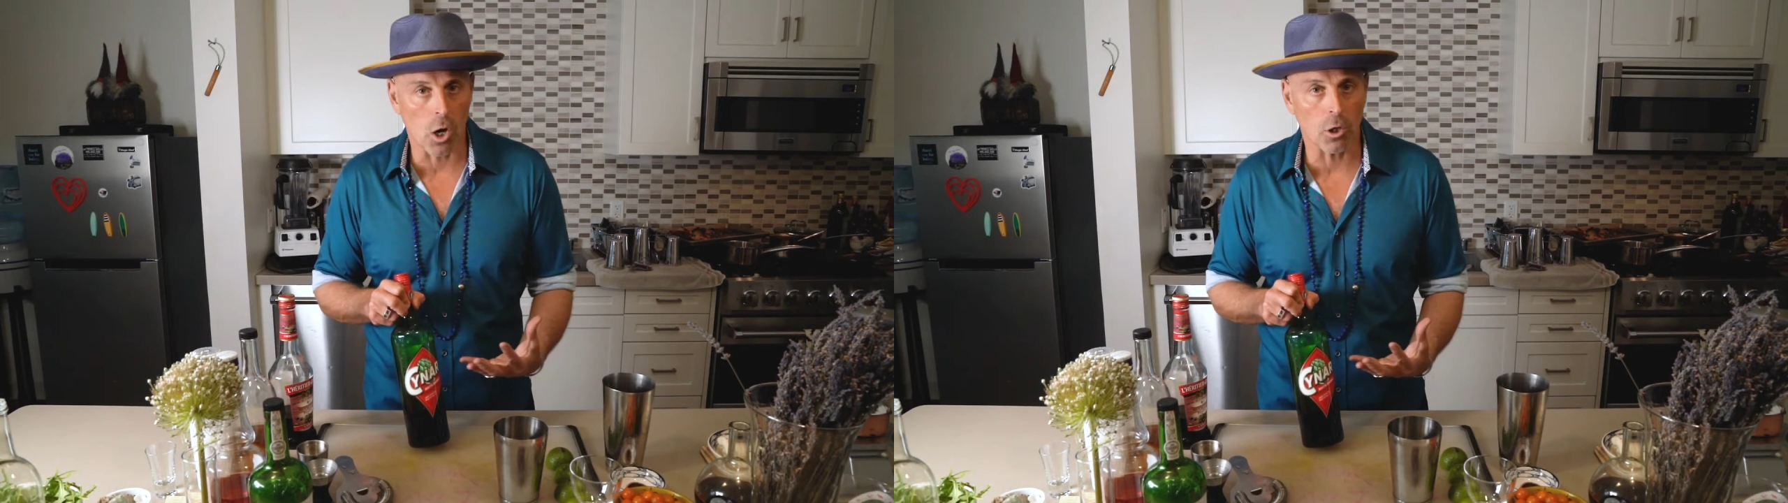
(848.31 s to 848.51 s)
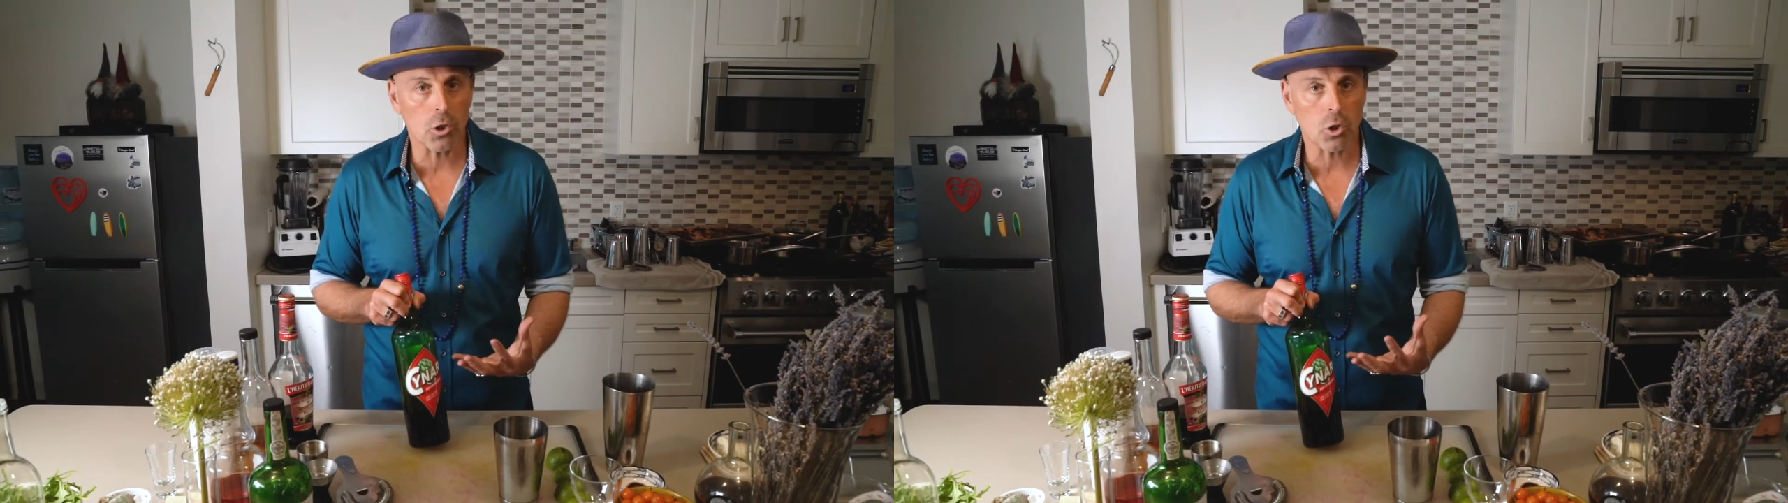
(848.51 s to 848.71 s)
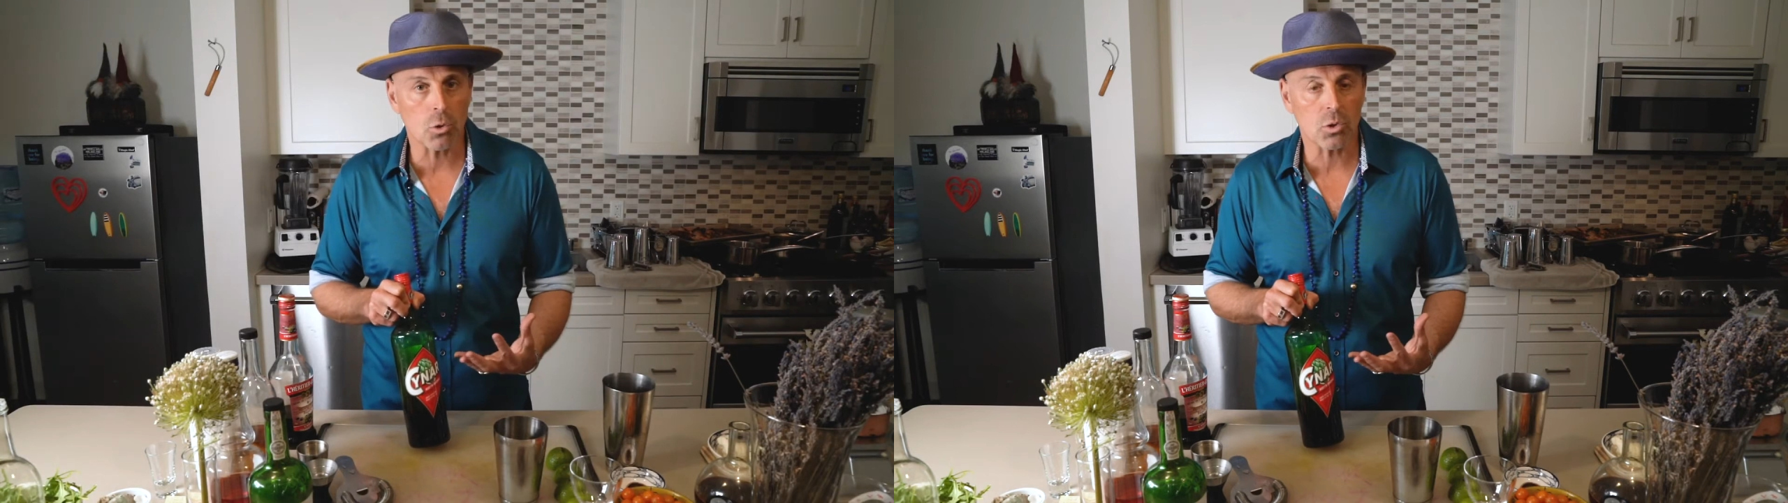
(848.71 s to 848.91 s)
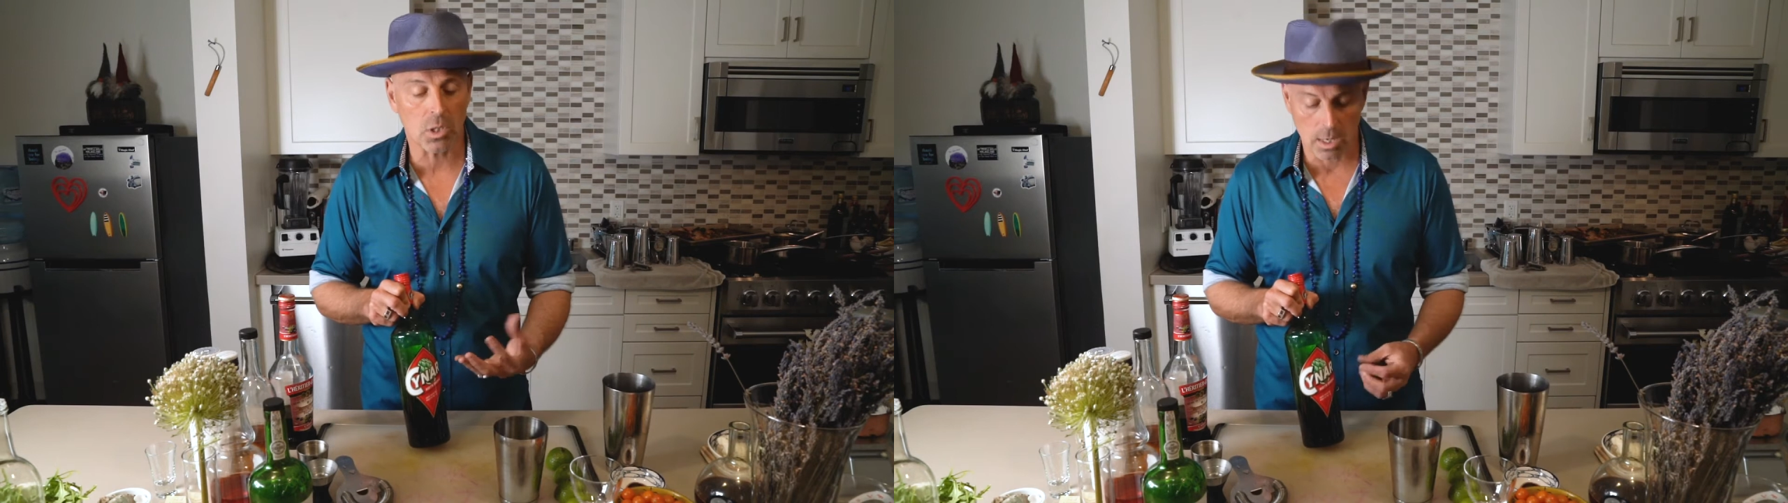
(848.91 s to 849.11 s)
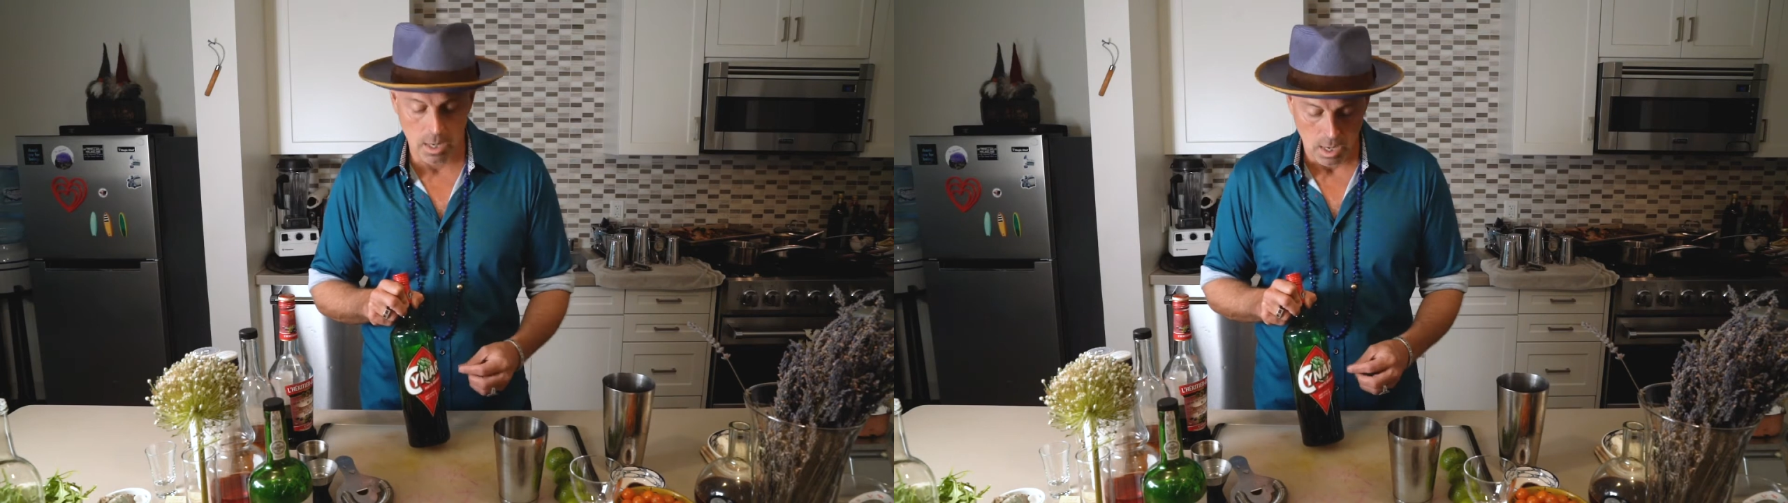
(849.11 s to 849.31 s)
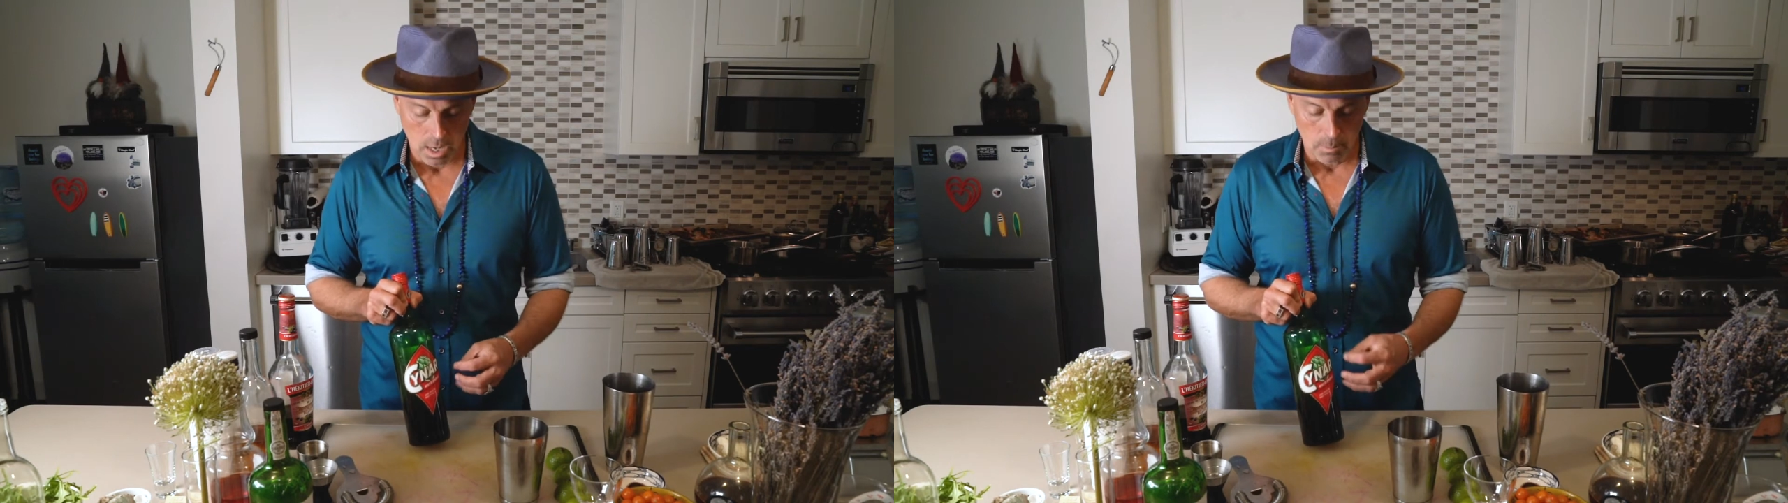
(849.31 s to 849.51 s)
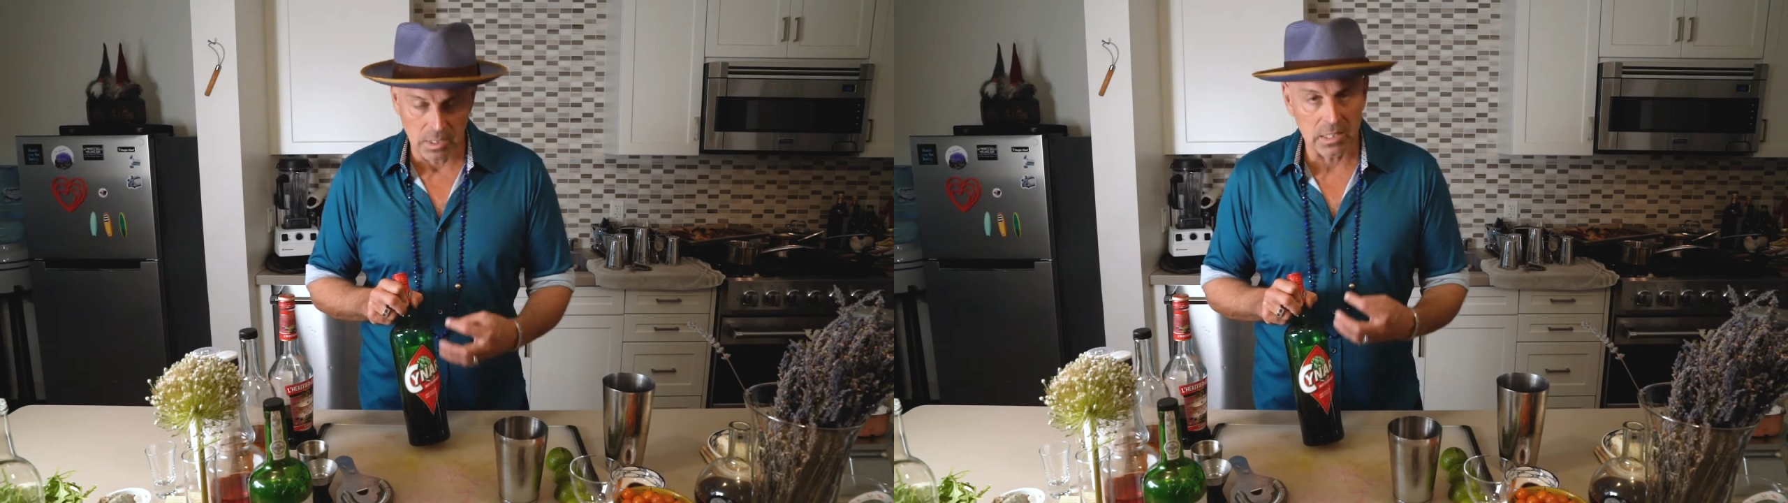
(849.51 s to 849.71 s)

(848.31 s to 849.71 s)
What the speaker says: artichokes in it, but